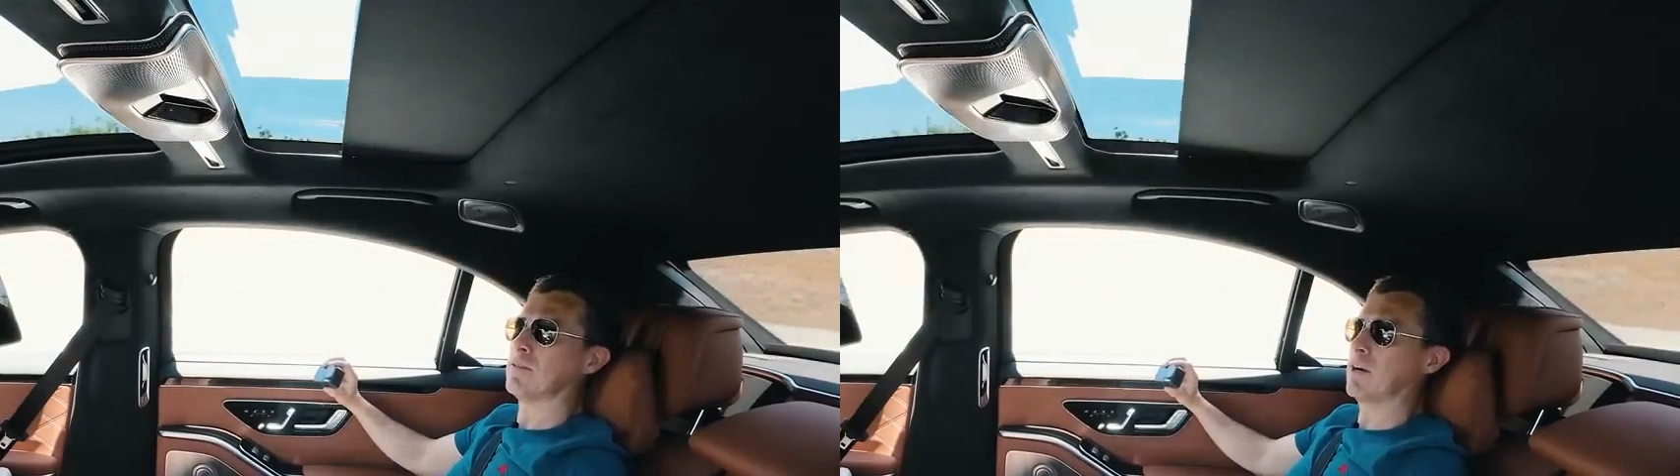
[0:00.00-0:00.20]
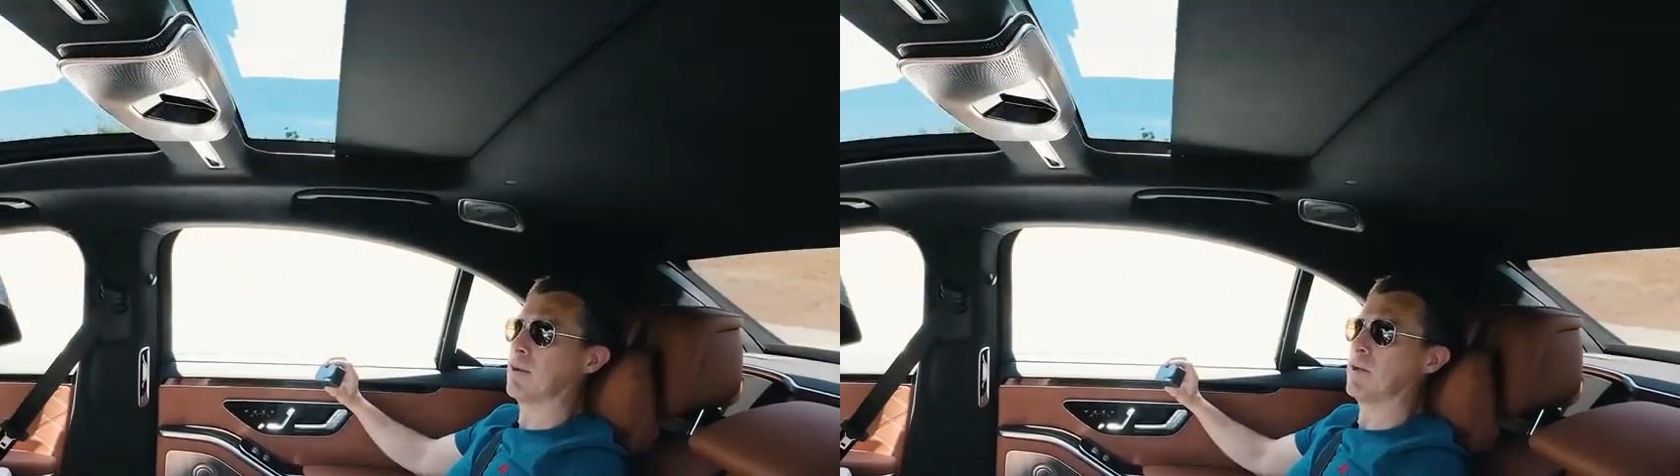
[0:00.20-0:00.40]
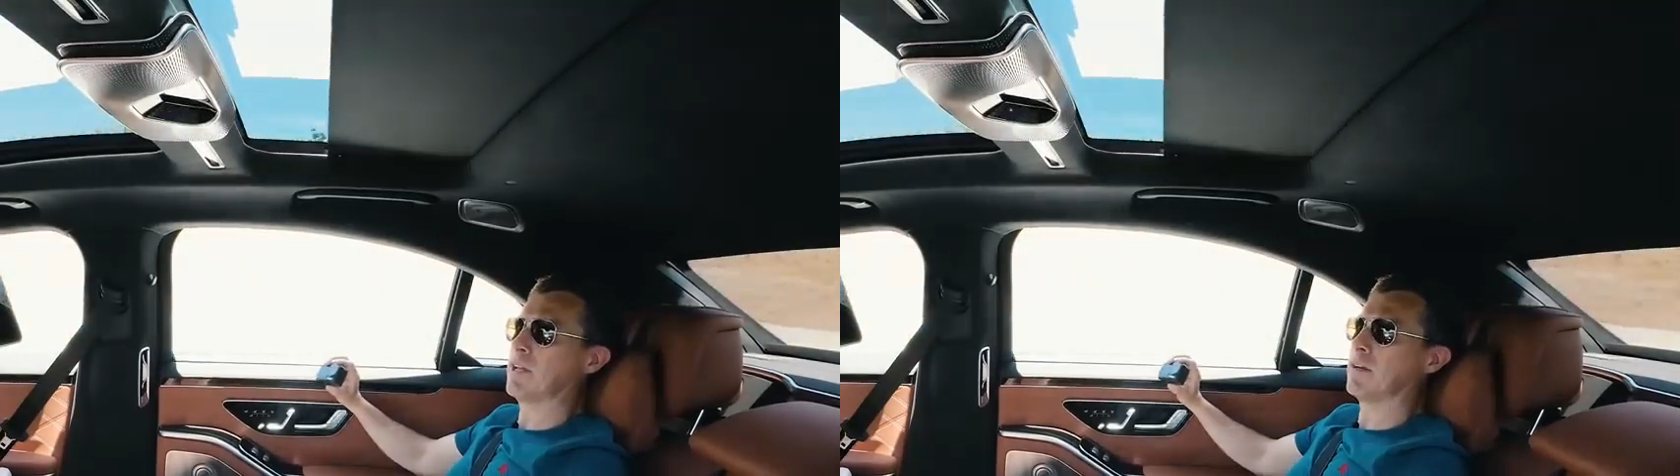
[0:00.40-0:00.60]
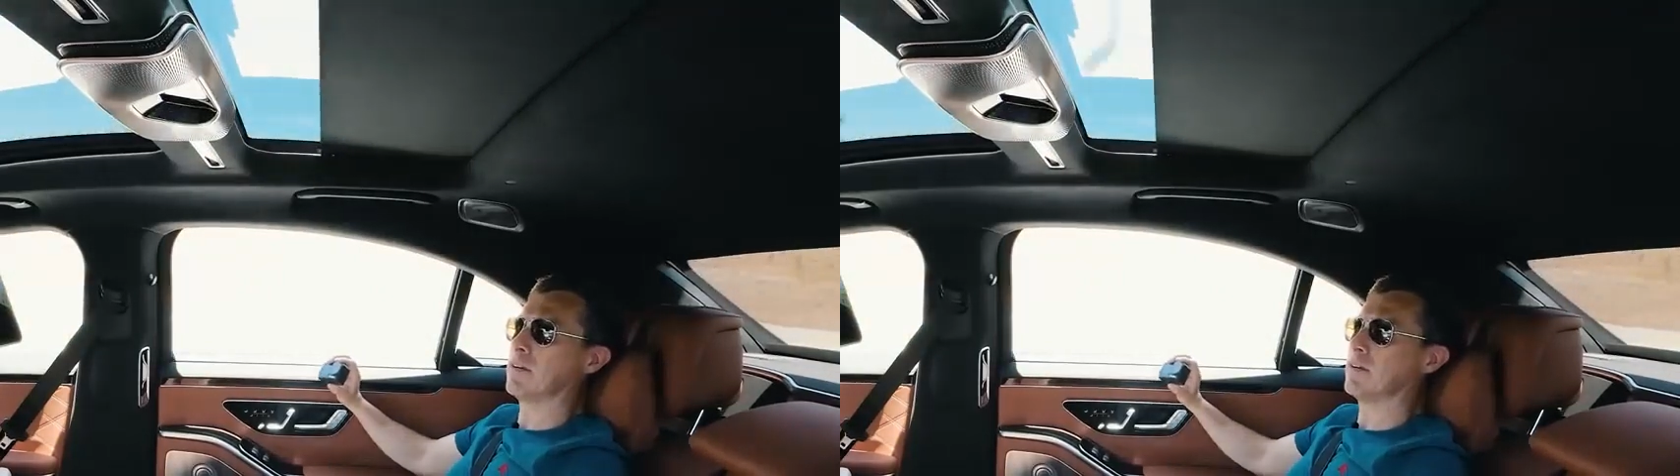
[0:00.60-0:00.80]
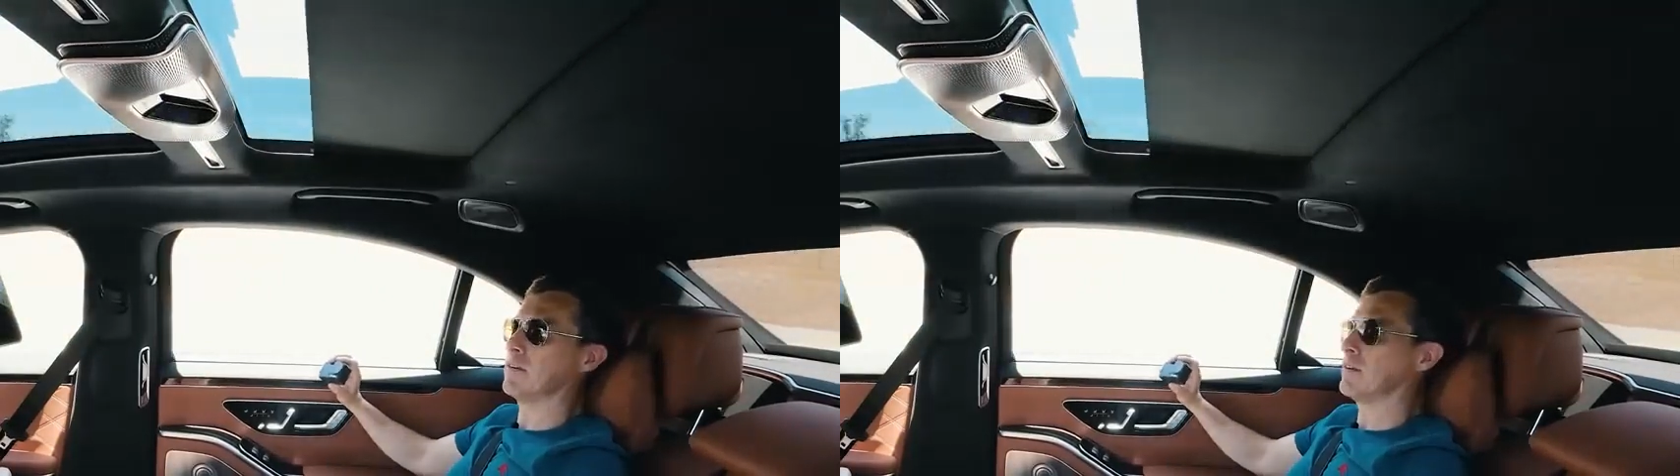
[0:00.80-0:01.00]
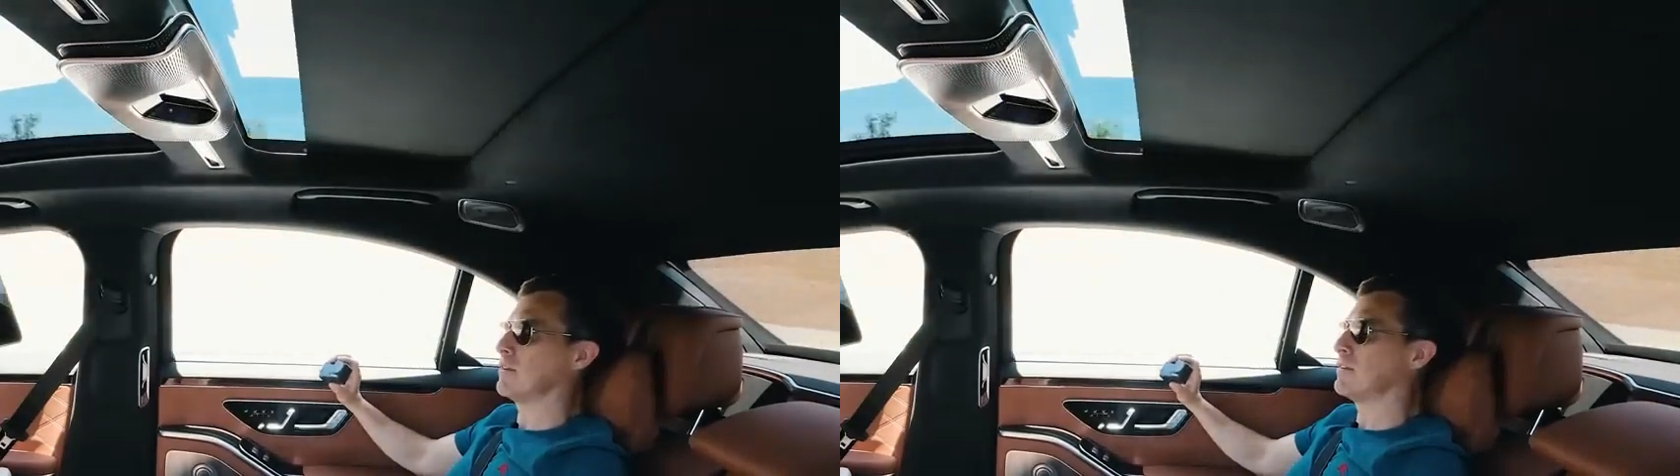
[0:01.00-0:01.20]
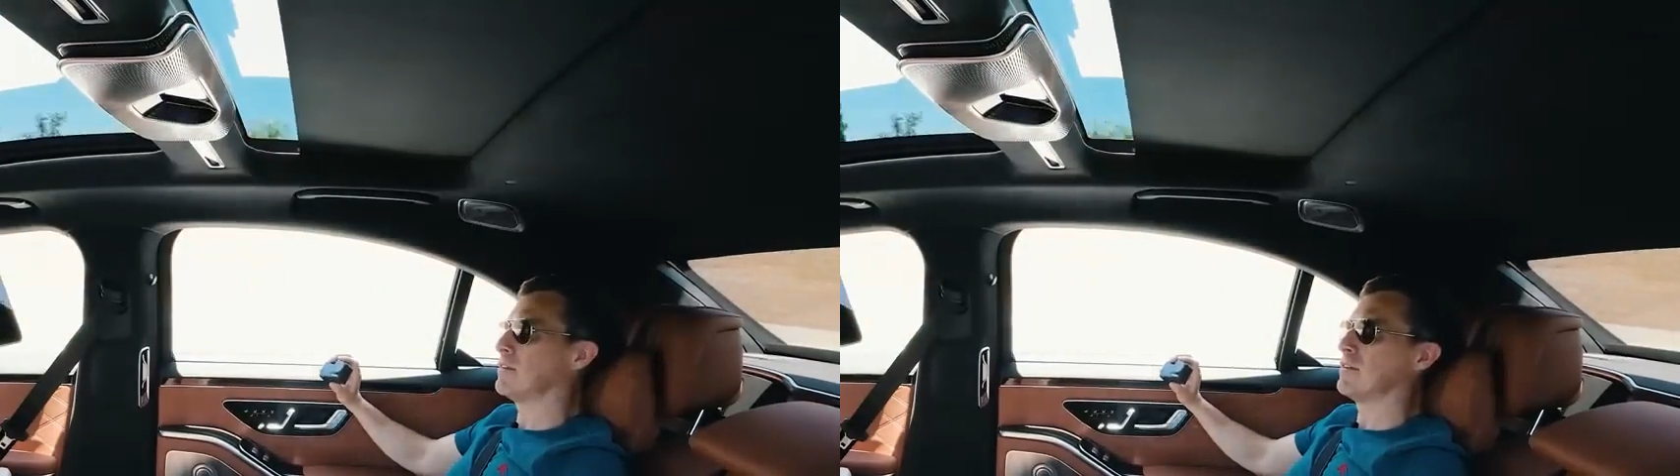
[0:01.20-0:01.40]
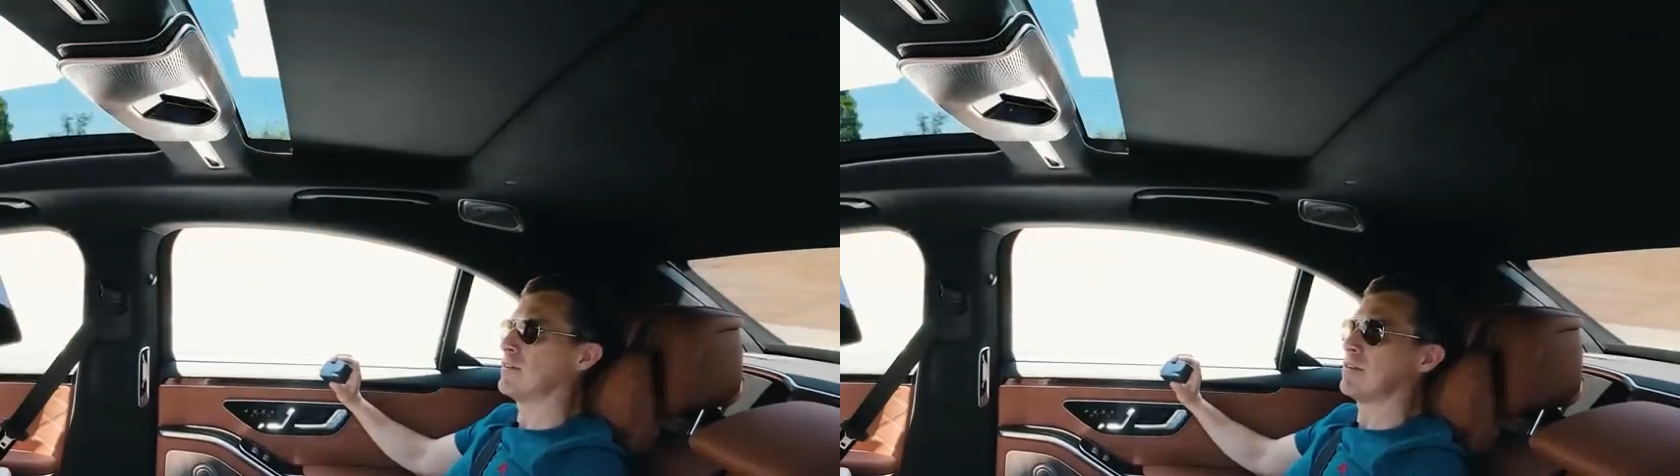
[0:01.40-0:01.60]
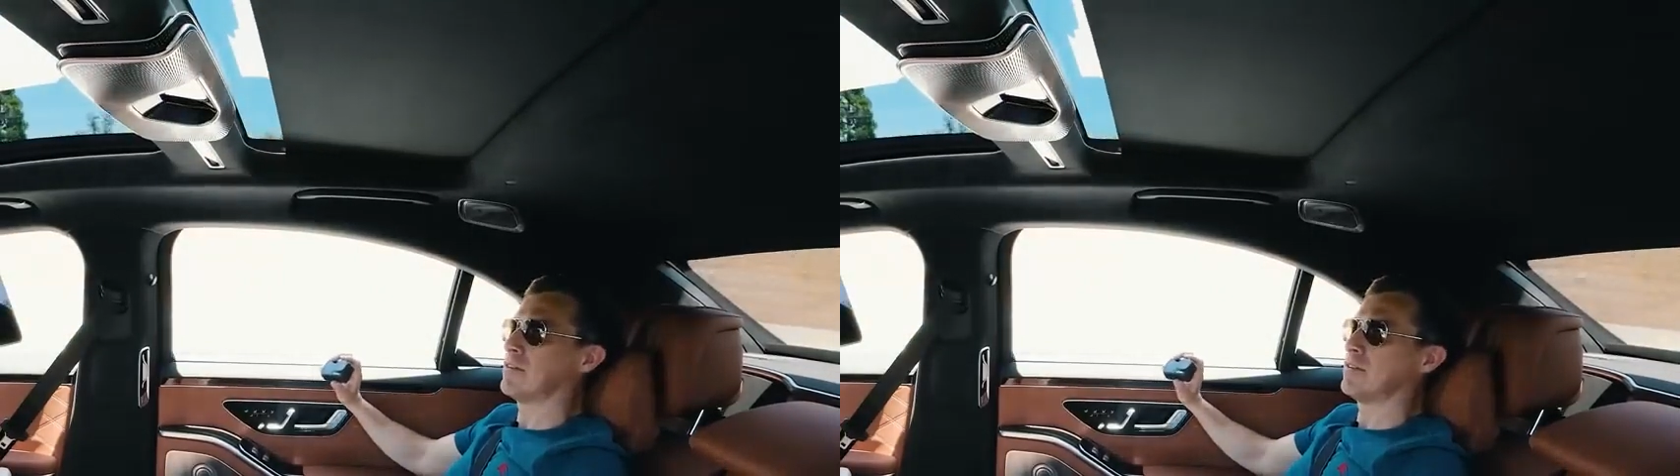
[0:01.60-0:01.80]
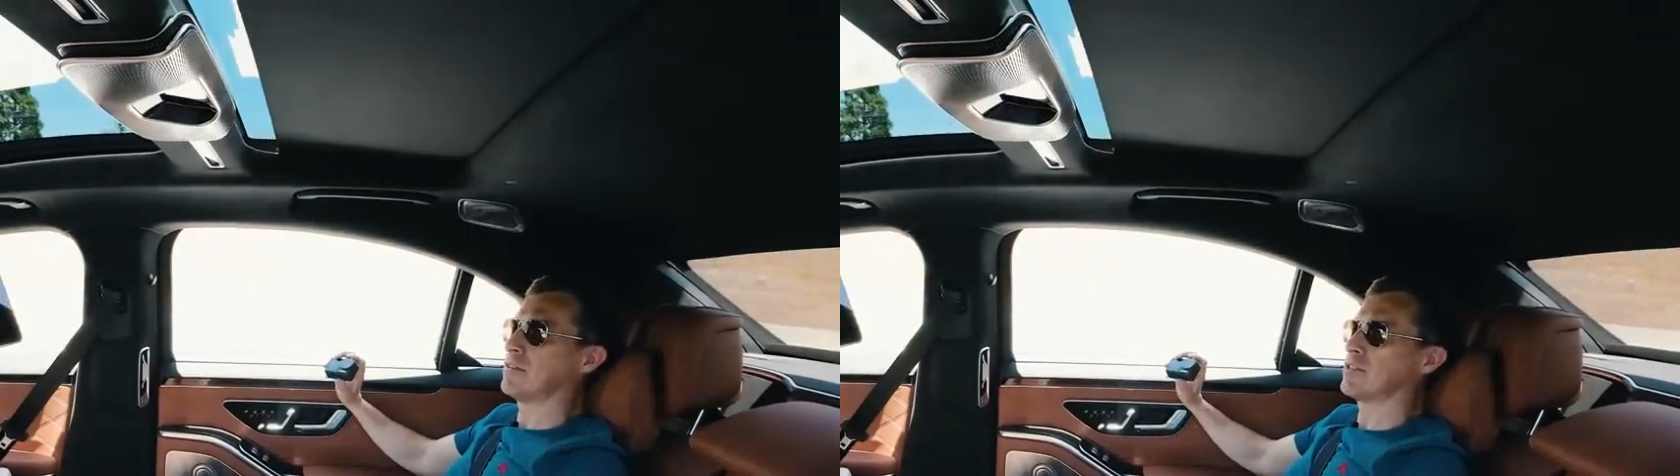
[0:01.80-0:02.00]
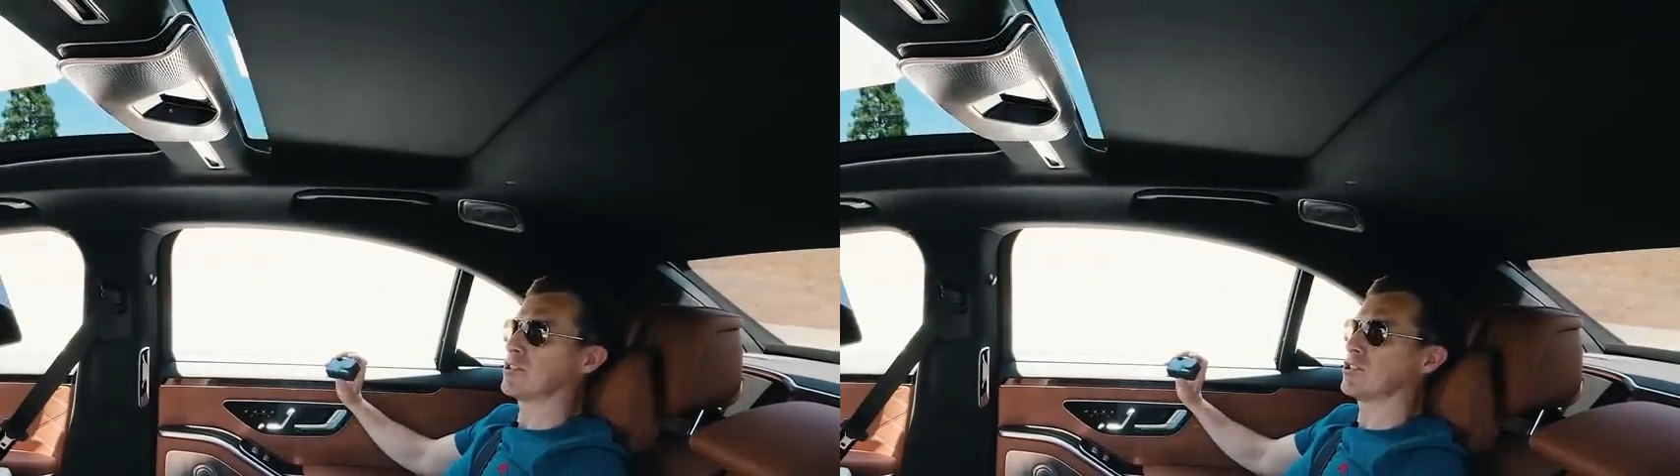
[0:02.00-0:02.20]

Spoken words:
Wait a minute. It's